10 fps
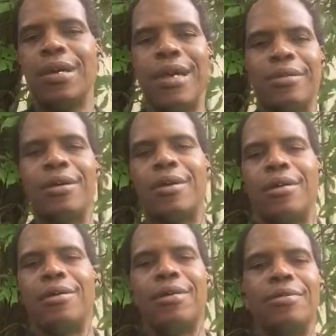
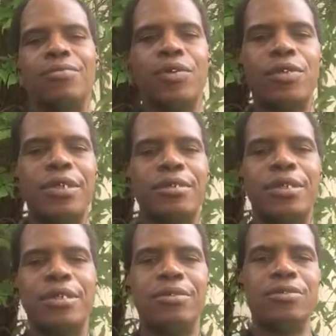alcohol and wood
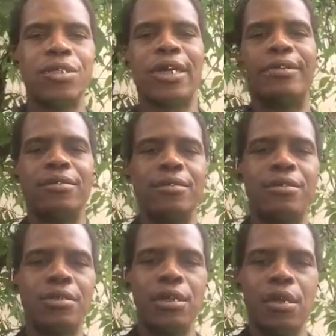and those kind of
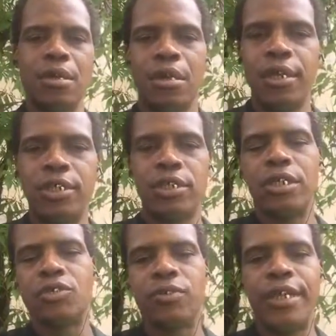goods
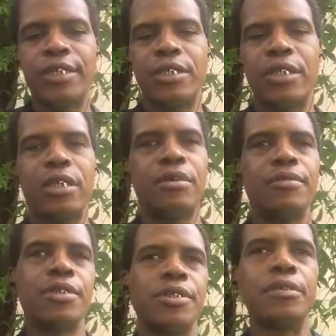is raising their
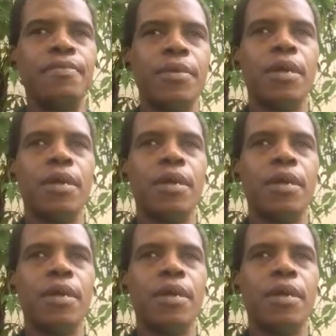currency.